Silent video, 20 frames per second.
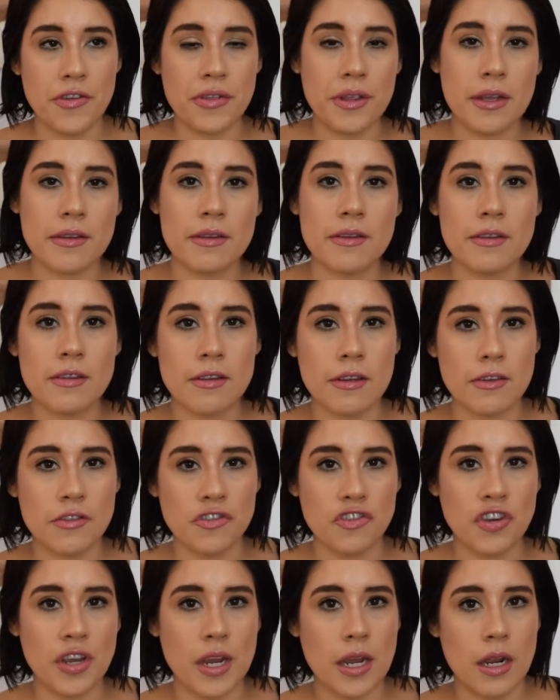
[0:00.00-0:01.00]

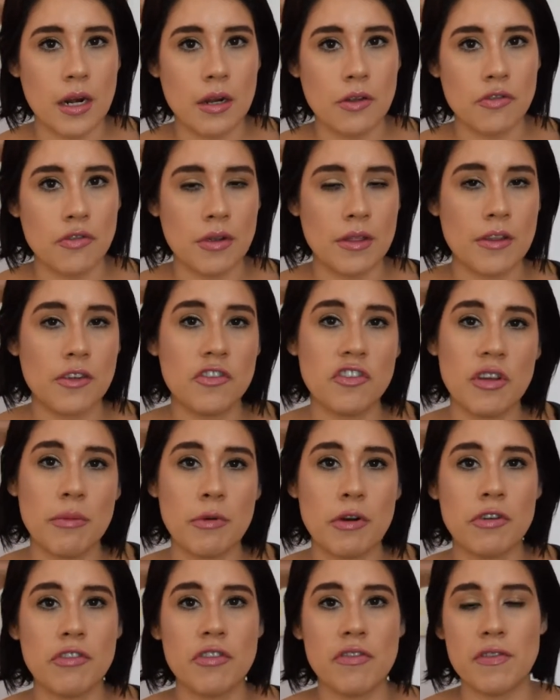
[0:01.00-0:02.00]
2016 during the
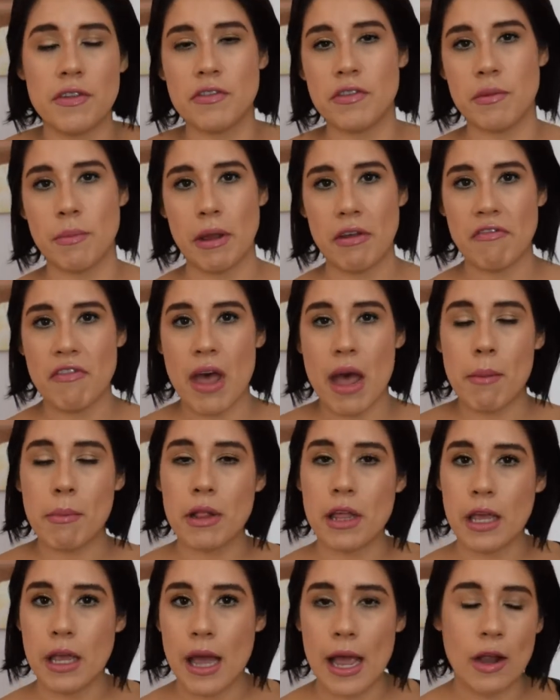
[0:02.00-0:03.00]
summer to visit my
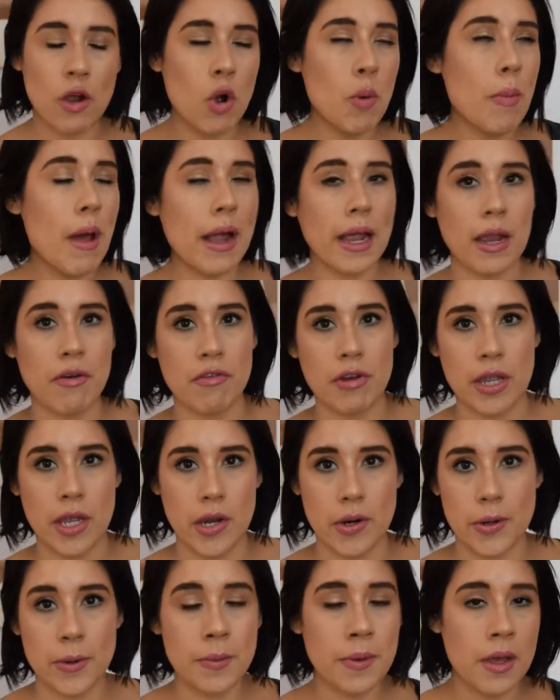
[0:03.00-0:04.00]
family. I go back every
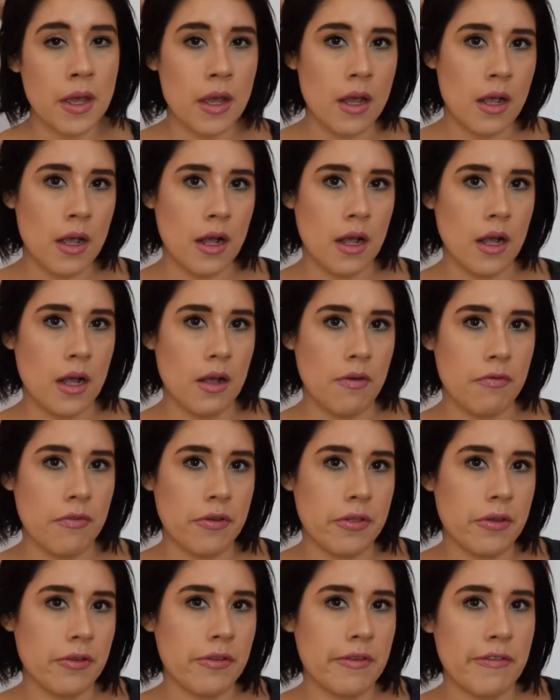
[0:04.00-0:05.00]
year. For
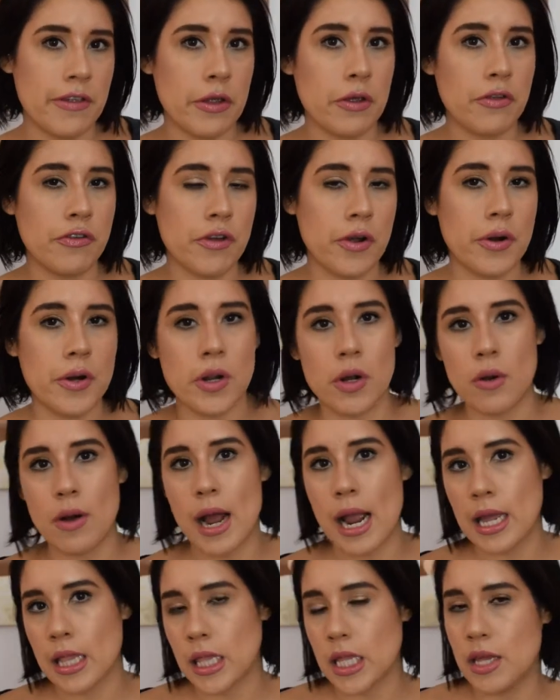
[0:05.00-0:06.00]
those of you who don't know,
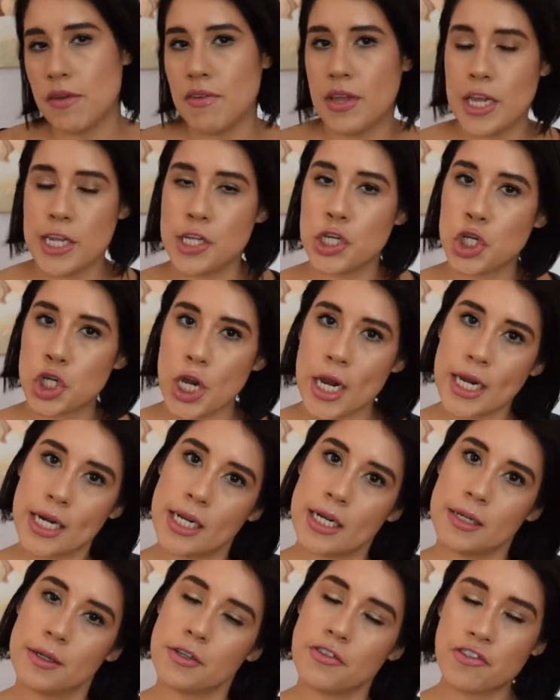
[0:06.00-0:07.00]
I live in
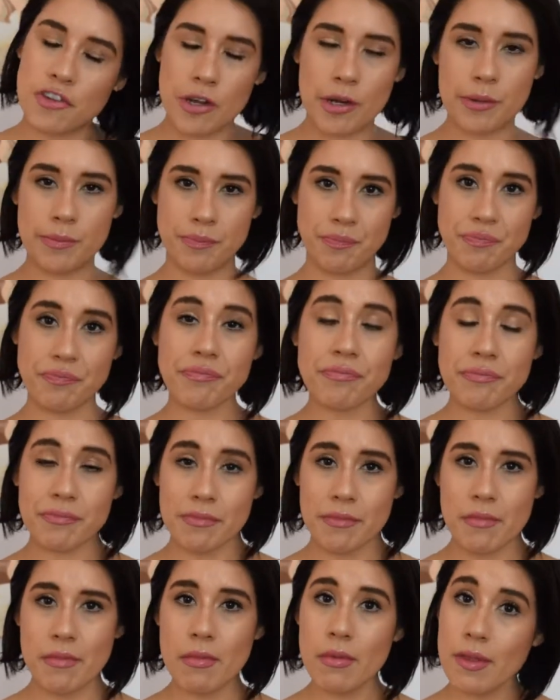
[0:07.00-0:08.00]
China. So
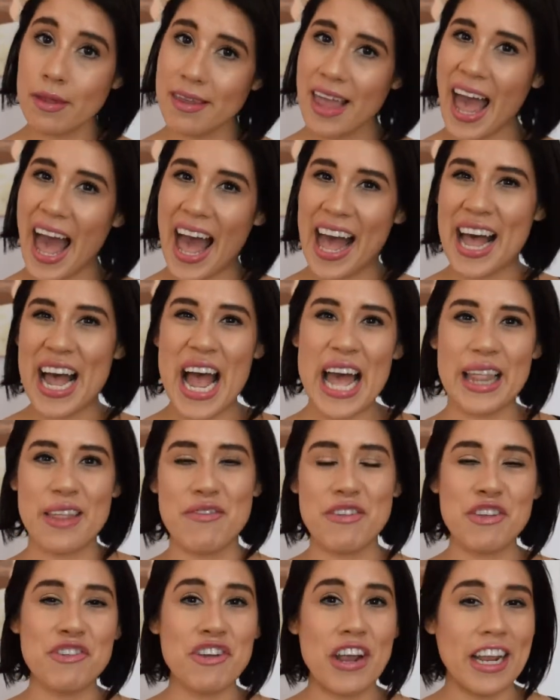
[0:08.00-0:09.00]
yeah, I live
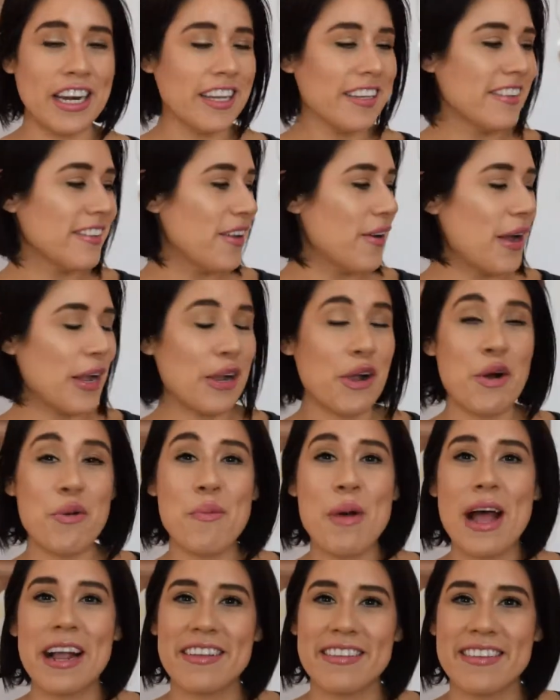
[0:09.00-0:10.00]
in China. So I go
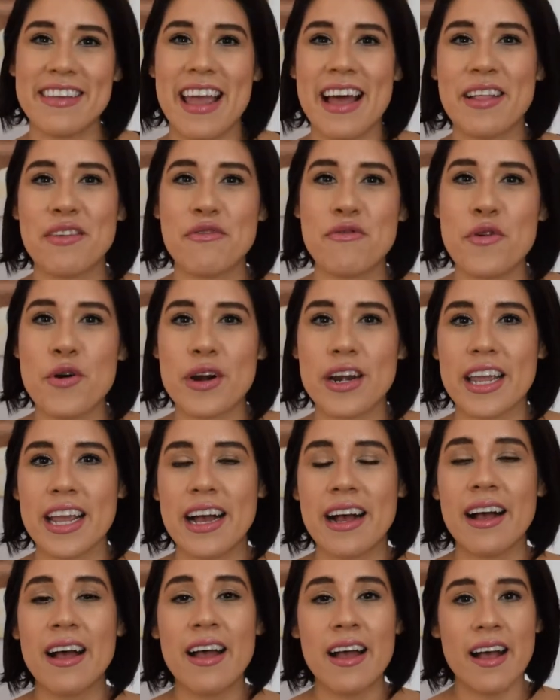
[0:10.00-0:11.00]
back to
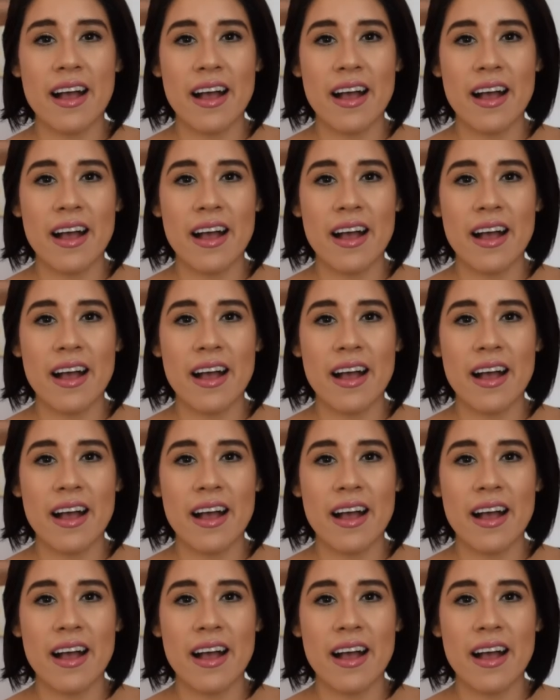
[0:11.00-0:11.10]
California